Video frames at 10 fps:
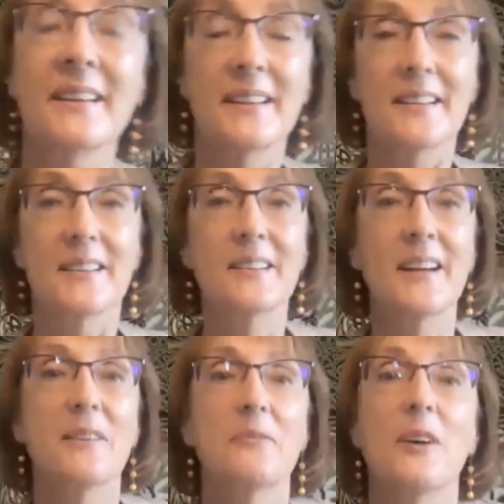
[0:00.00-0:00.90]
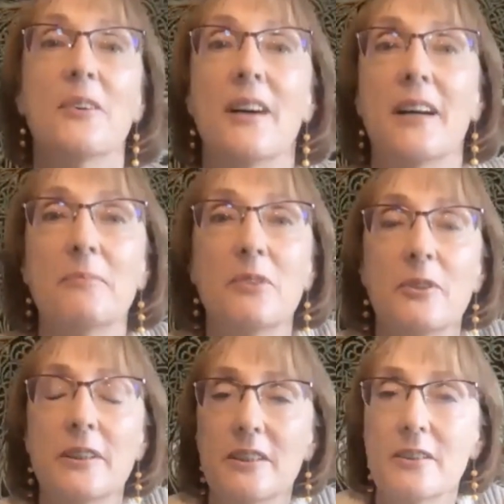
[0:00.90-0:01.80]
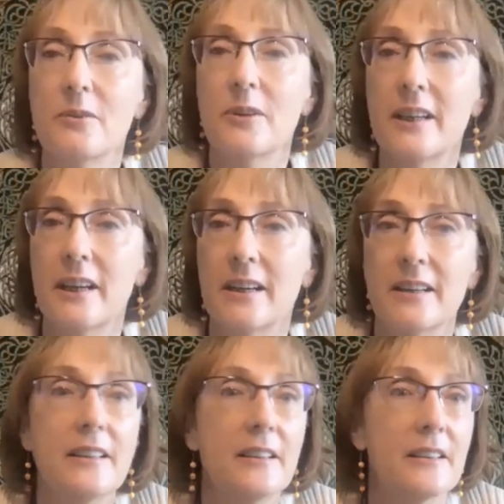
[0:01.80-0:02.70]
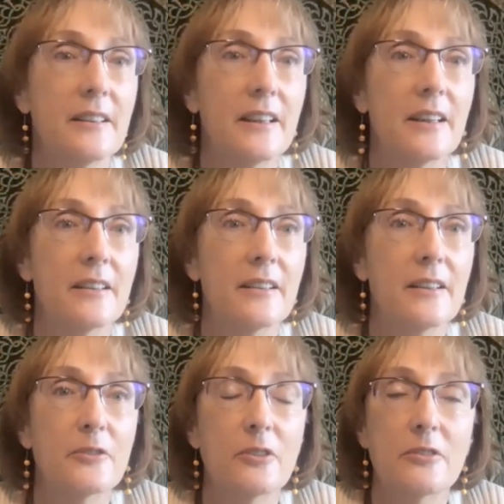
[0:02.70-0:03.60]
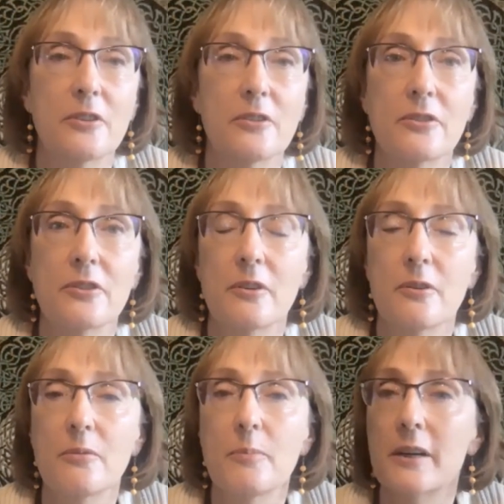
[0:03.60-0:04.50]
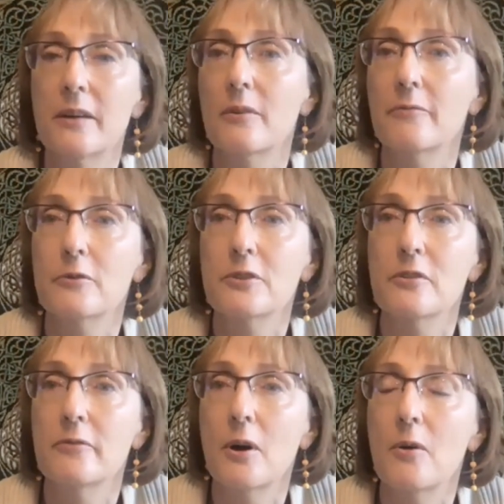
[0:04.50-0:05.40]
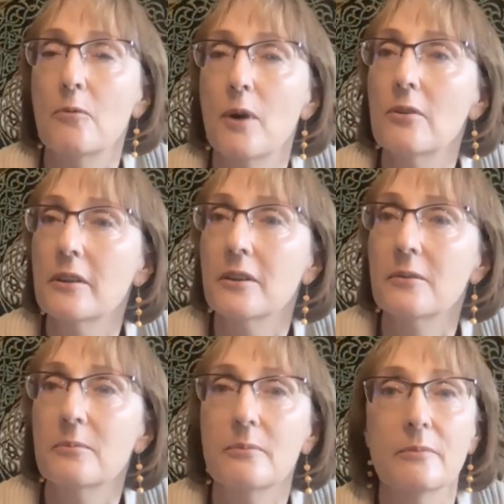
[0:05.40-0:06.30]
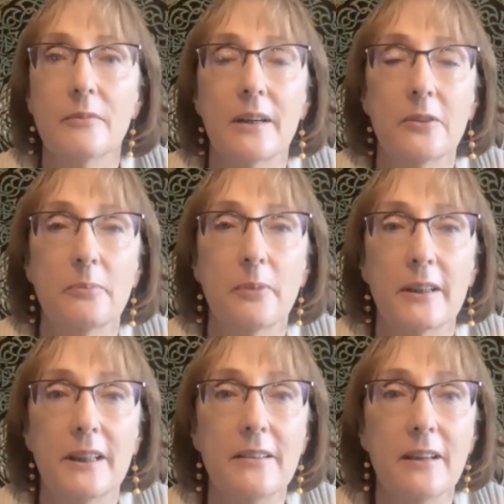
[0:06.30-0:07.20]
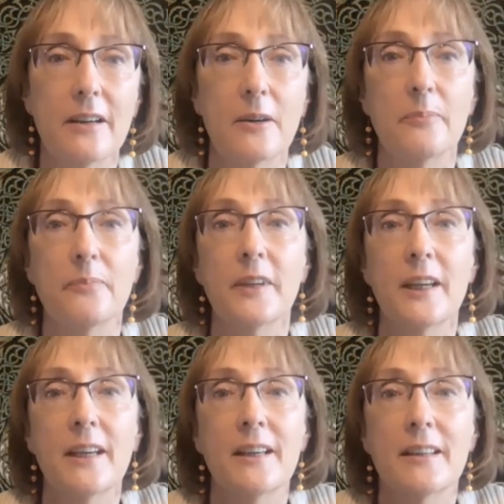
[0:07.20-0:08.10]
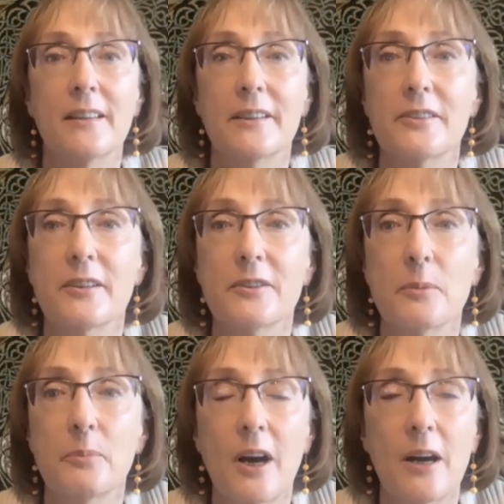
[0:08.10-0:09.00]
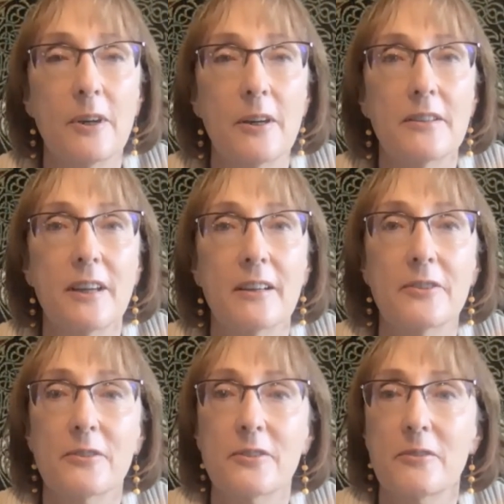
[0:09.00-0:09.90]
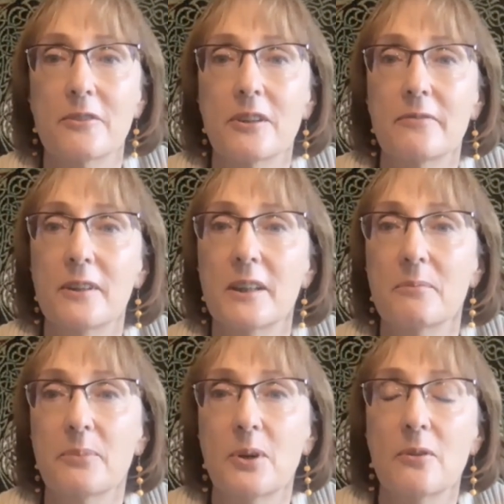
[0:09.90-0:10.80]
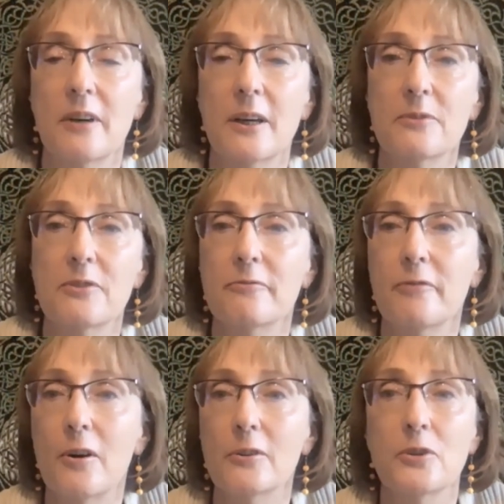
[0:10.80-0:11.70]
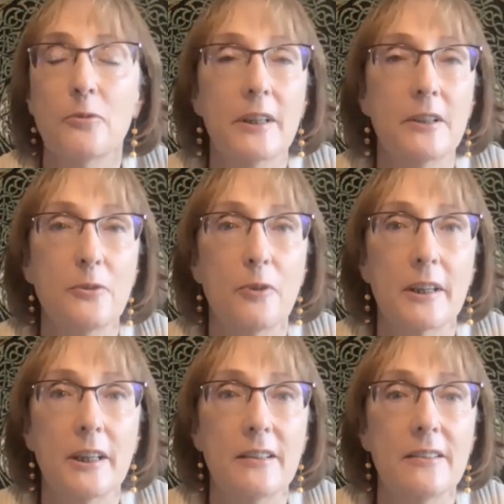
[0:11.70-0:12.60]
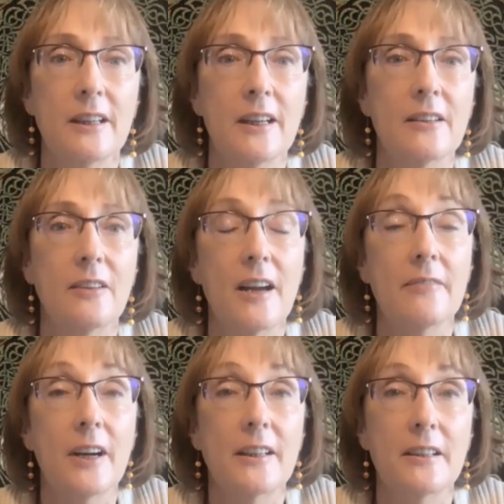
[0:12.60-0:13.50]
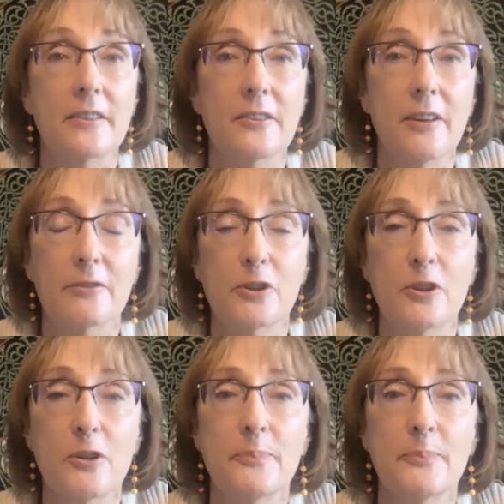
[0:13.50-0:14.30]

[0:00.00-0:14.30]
All right, well, I'm going to go ahead and introduce you, but first of all, welcome everybody. This is the Primary Text Certificate Program's Fall 2020 Live Ideas Lecture.